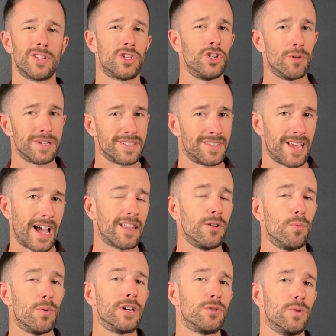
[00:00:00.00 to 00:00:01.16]
let you know exactly
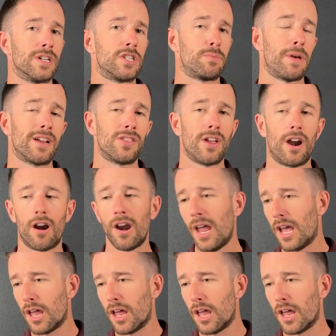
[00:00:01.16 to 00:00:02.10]
what to expect there,